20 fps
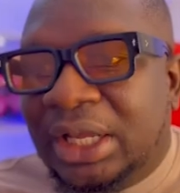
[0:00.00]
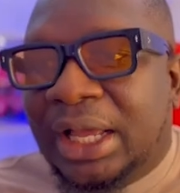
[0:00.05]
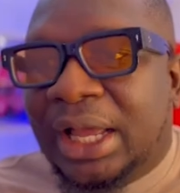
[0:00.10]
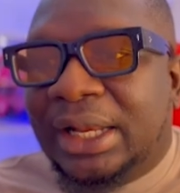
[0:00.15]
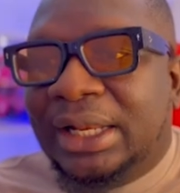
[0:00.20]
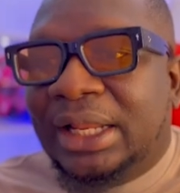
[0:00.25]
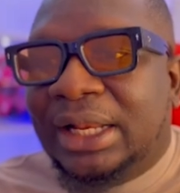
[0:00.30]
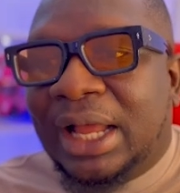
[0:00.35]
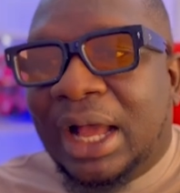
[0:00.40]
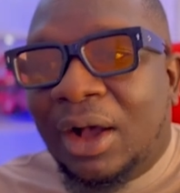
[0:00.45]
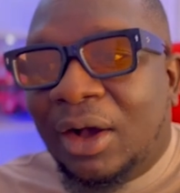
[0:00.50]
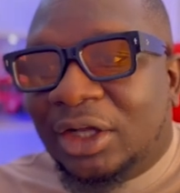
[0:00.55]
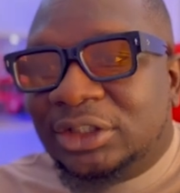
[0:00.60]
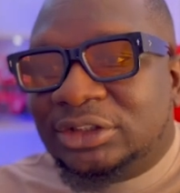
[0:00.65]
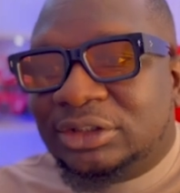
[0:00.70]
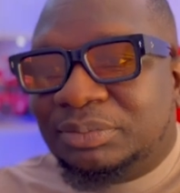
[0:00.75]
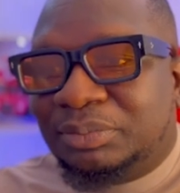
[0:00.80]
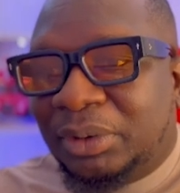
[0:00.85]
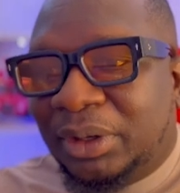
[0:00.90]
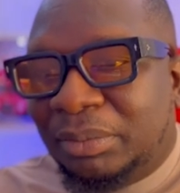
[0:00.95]
And then
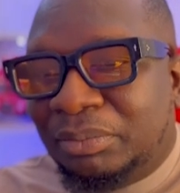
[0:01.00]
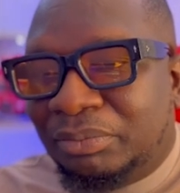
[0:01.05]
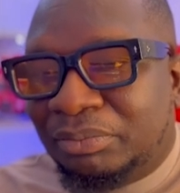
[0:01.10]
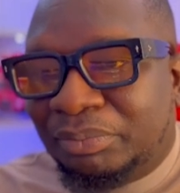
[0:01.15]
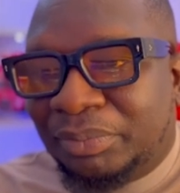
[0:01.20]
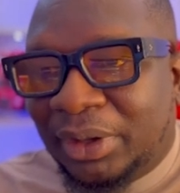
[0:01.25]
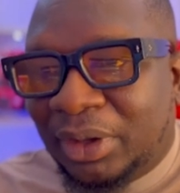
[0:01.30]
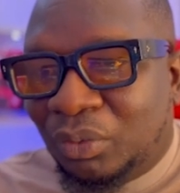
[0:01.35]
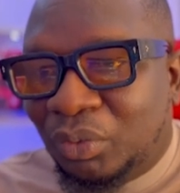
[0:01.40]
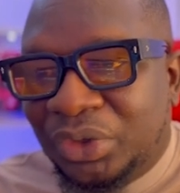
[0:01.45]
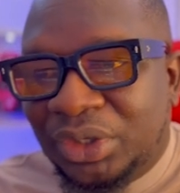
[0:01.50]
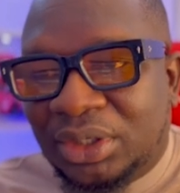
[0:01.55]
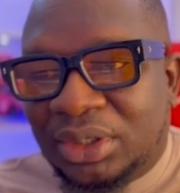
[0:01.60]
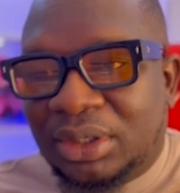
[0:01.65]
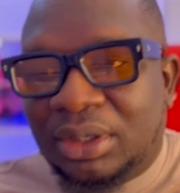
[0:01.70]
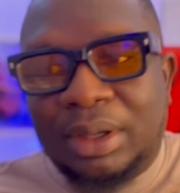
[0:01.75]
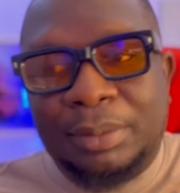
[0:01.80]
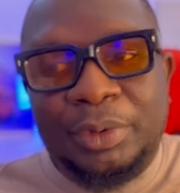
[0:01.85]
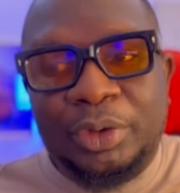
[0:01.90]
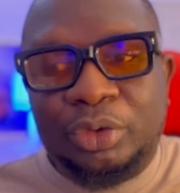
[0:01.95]
hours per
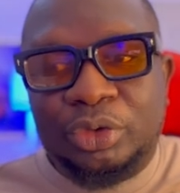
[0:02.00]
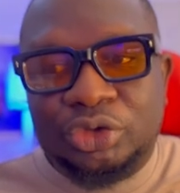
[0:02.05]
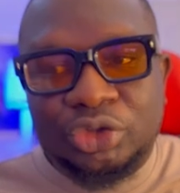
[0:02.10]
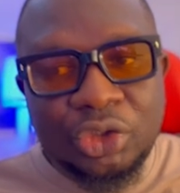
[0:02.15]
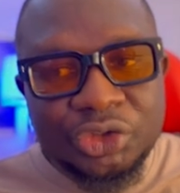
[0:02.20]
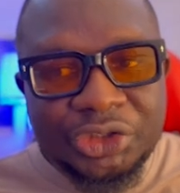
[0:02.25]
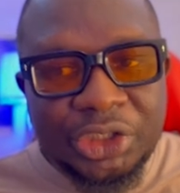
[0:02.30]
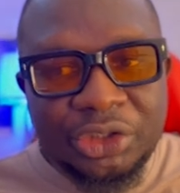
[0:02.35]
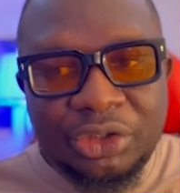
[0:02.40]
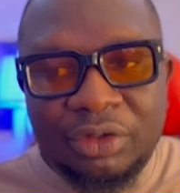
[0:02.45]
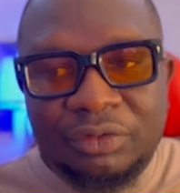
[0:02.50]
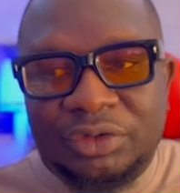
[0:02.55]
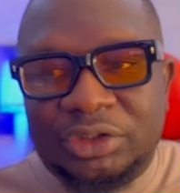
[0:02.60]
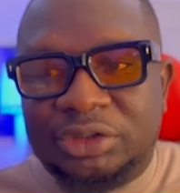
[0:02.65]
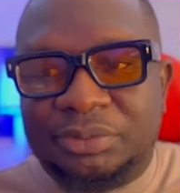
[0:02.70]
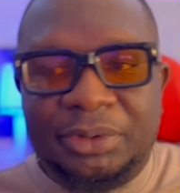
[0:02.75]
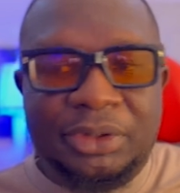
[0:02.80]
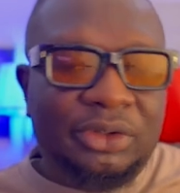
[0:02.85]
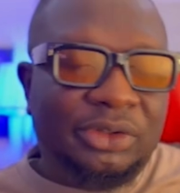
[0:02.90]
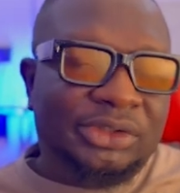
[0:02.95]
week, I'm not going to touch any of this
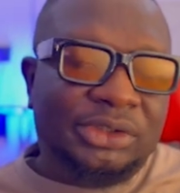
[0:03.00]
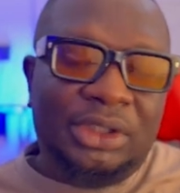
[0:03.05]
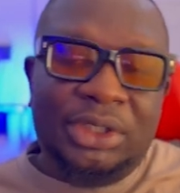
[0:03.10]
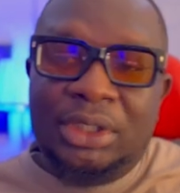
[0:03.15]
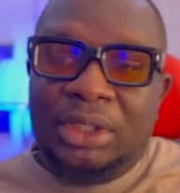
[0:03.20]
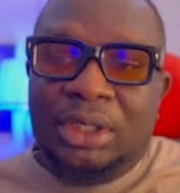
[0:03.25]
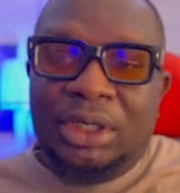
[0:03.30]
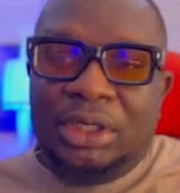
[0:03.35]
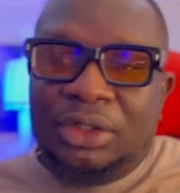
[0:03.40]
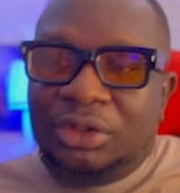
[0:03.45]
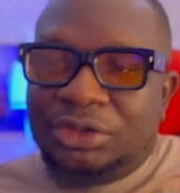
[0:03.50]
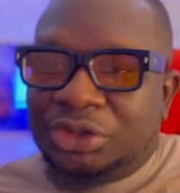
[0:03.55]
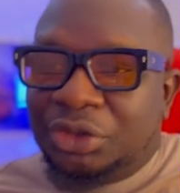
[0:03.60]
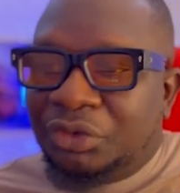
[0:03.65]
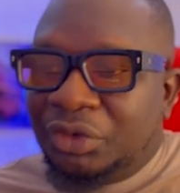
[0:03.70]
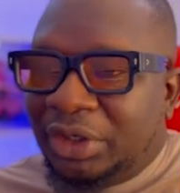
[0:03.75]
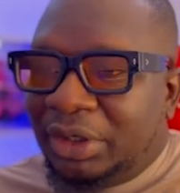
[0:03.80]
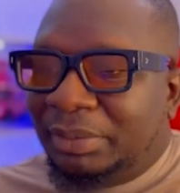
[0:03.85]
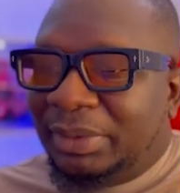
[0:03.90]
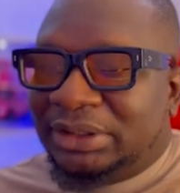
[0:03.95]
because it doesn't
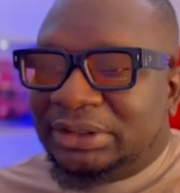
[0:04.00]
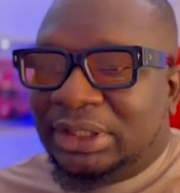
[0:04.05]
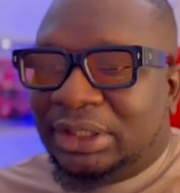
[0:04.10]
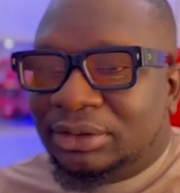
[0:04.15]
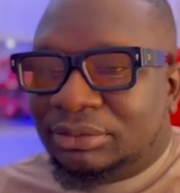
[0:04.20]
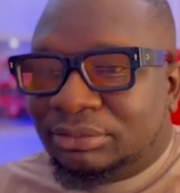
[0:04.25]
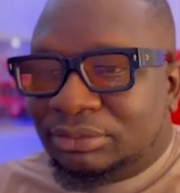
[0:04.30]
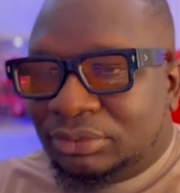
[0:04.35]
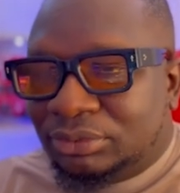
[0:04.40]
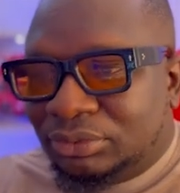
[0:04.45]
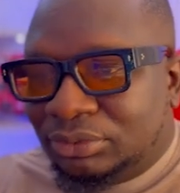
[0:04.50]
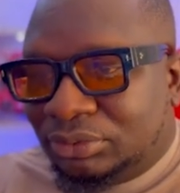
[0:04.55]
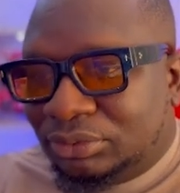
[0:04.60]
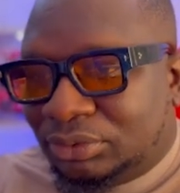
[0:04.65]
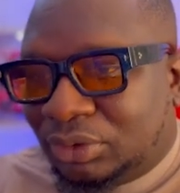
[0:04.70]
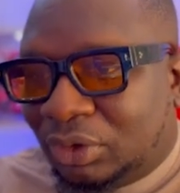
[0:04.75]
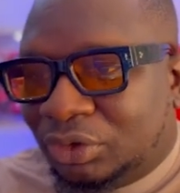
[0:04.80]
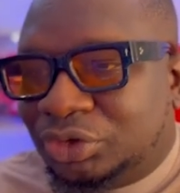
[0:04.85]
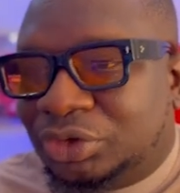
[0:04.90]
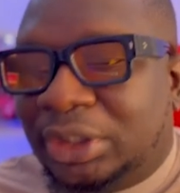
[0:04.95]
really matter.
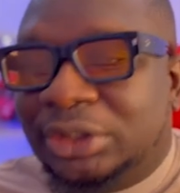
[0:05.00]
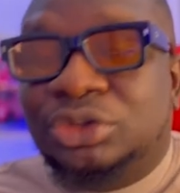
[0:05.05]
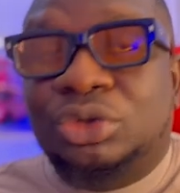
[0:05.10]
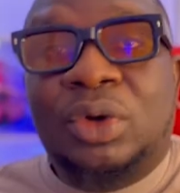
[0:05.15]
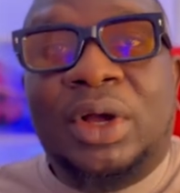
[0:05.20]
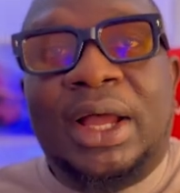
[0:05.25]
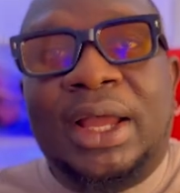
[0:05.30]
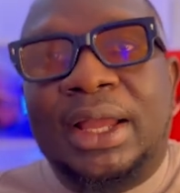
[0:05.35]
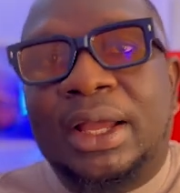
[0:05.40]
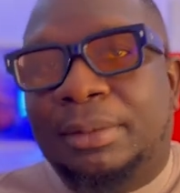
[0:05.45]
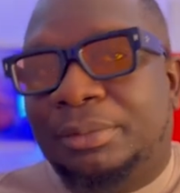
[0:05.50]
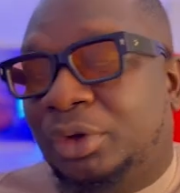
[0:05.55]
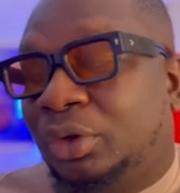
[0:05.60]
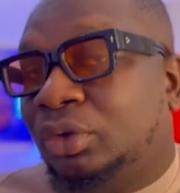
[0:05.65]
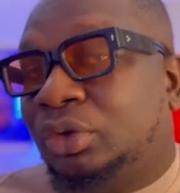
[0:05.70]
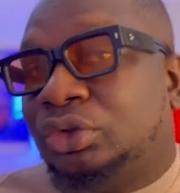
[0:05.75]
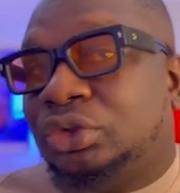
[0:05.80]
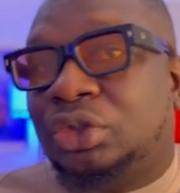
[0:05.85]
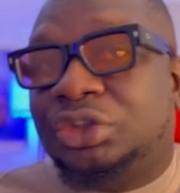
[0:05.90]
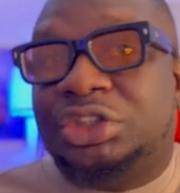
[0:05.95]
Contract to hire, I'm not
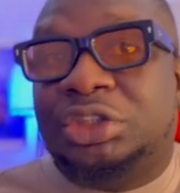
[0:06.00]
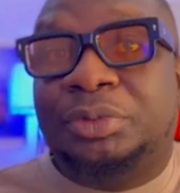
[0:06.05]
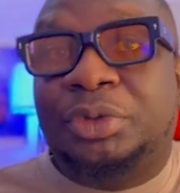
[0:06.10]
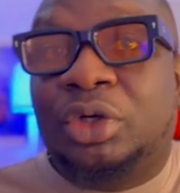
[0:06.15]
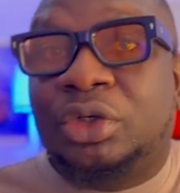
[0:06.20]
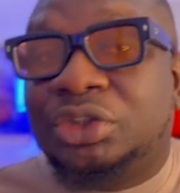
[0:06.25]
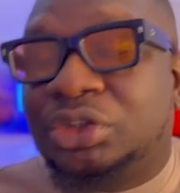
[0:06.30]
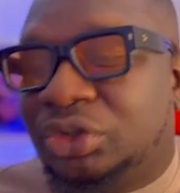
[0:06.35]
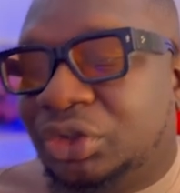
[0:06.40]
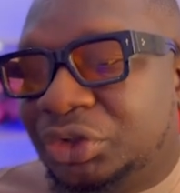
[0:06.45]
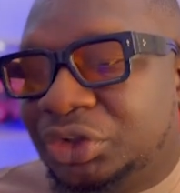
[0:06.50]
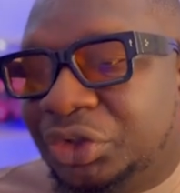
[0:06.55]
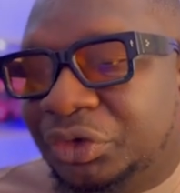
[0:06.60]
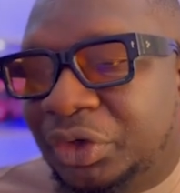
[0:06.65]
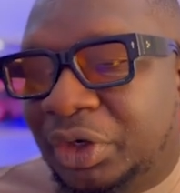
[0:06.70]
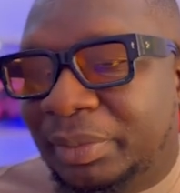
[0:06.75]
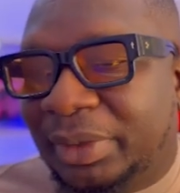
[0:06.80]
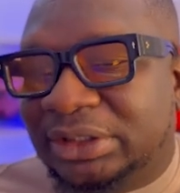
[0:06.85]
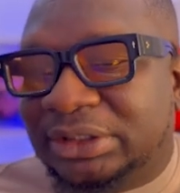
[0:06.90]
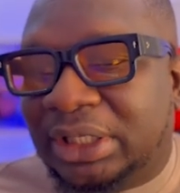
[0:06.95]
going to touch it because it doesn't
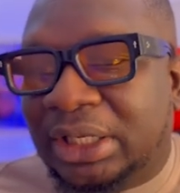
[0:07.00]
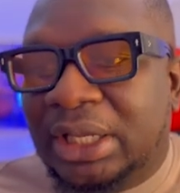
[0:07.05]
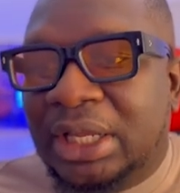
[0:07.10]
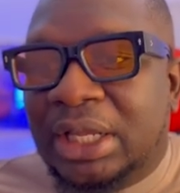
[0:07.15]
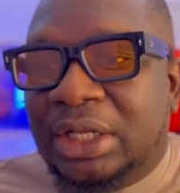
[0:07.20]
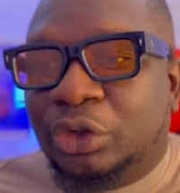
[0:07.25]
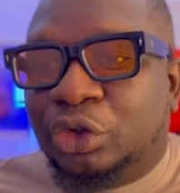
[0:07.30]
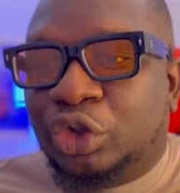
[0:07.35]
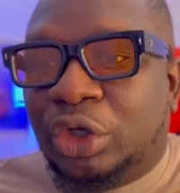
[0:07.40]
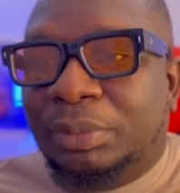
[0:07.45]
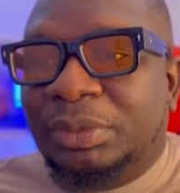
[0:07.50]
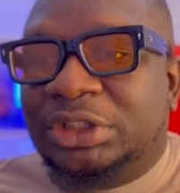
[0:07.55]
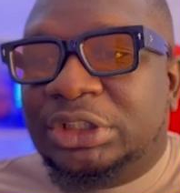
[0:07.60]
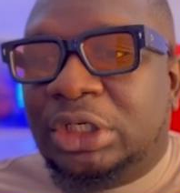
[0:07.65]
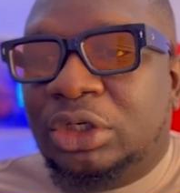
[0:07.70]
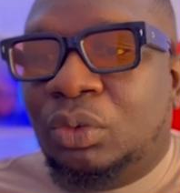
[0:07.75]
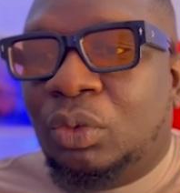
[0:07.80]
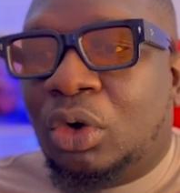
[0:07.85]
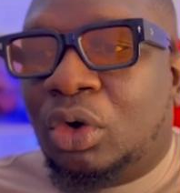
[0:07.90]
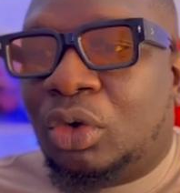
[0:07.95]
really matter. So let me
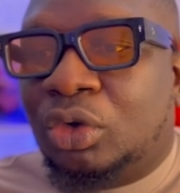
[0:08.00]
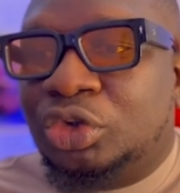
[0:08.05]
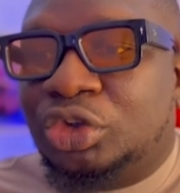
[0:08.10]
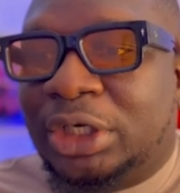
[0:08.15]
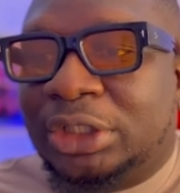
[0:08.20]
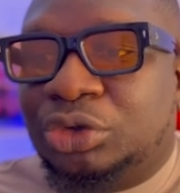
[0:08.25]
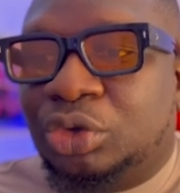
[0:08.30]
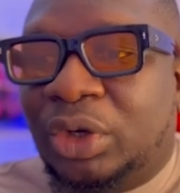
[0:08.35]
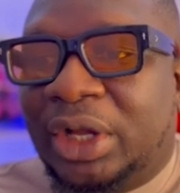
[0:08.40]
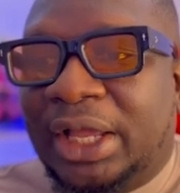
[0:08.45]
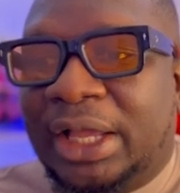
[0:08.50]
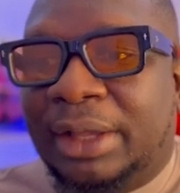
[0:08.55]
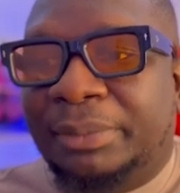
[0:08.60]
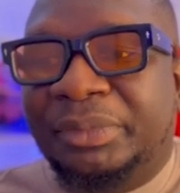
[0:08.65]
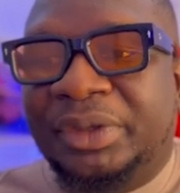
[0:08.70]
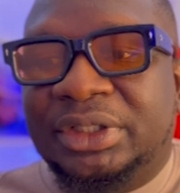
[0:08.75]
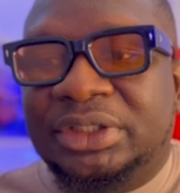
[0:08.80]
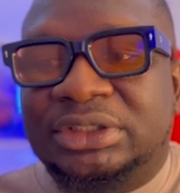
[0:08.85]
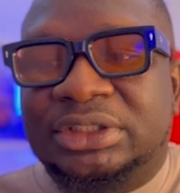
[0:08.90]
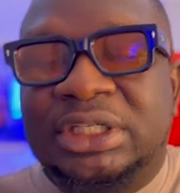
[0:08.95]
tell you what contract to hire
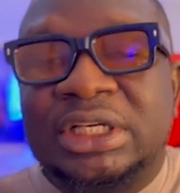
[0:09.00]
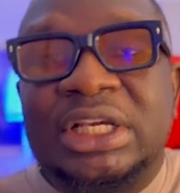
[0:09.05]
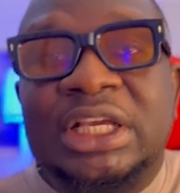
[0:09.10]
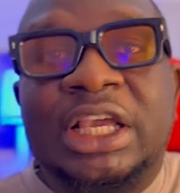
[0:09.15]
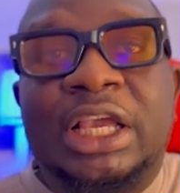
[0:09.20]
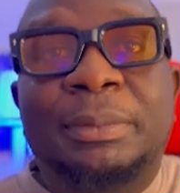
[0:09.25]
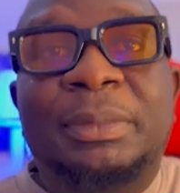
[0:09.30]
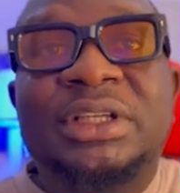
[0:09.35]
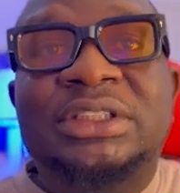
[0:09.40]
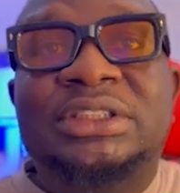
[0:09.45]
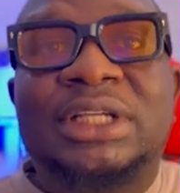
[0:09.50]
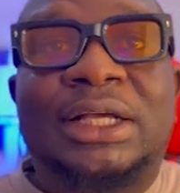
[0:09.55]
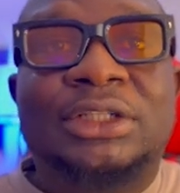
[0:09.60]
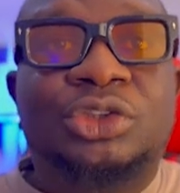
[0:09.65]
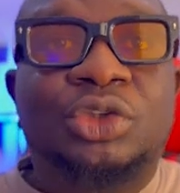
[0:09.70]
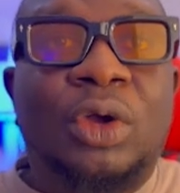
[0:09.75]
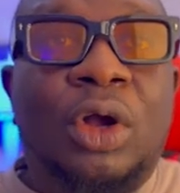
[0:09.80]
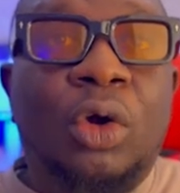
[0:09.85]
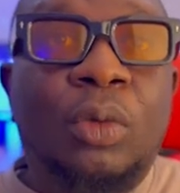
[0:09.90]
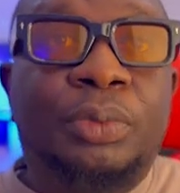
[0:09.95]
means. It means
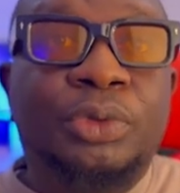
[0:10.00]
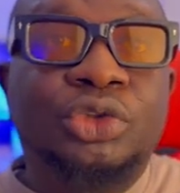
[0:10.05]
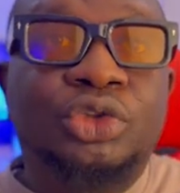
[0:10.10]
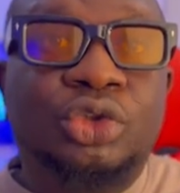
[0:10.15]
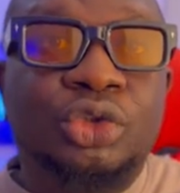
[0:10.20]
that you are open to